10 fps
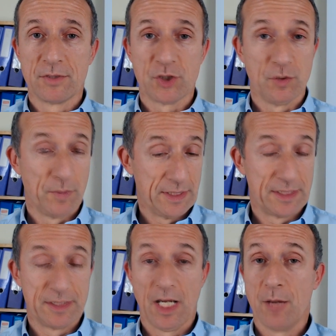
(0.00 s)
So you'll be
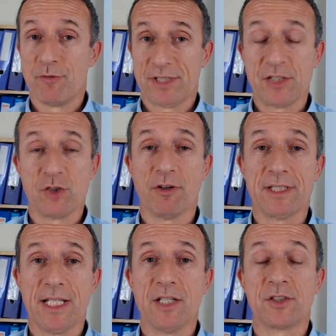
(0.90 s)
presenting your
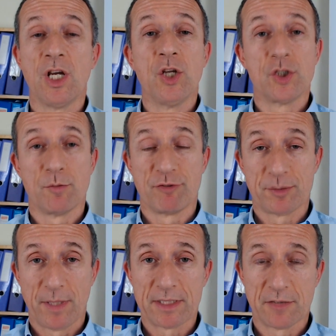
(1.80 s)
ideas to
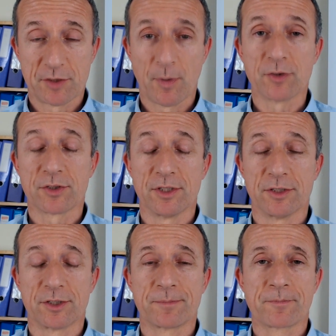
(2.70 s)
prospective
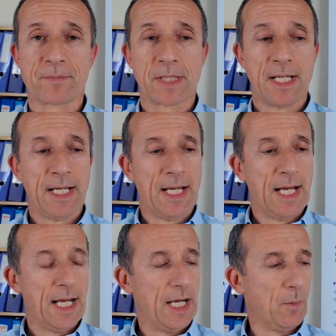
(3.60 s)
sponsors.
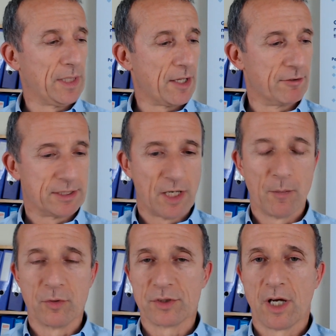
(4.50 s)
What other
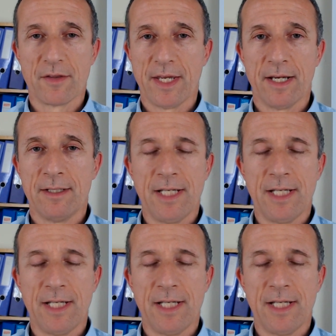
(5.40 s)
examples are there?